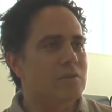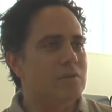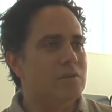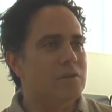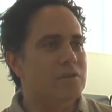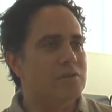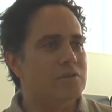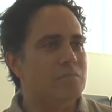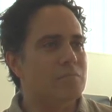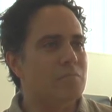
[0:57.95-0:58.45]

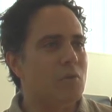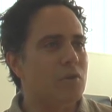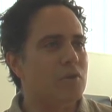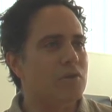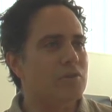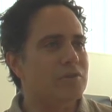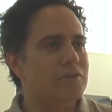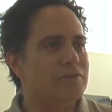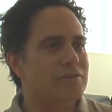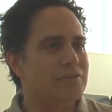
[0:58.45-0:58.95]
his
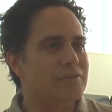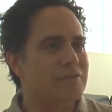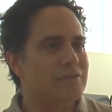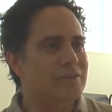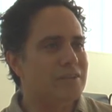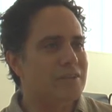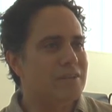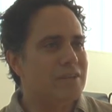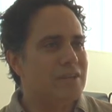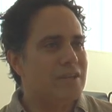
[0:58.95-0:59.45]
boyhood
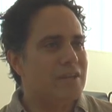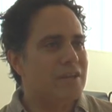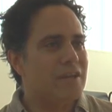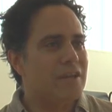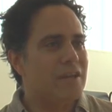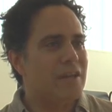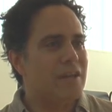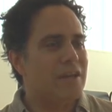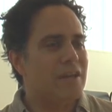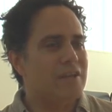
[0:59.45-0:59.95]

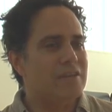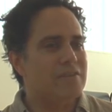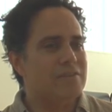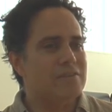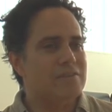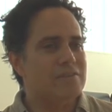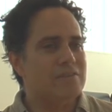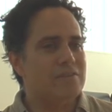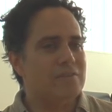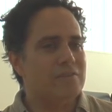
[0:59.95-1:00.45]

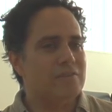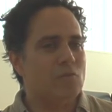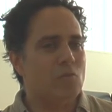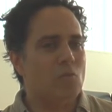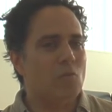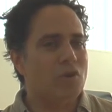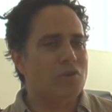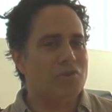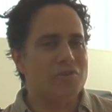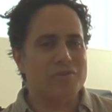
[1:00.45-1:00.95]
and the
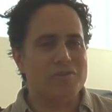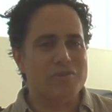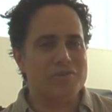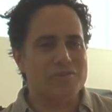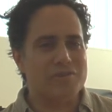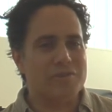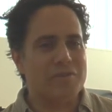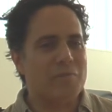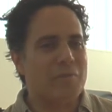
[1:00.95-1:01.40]
wonders and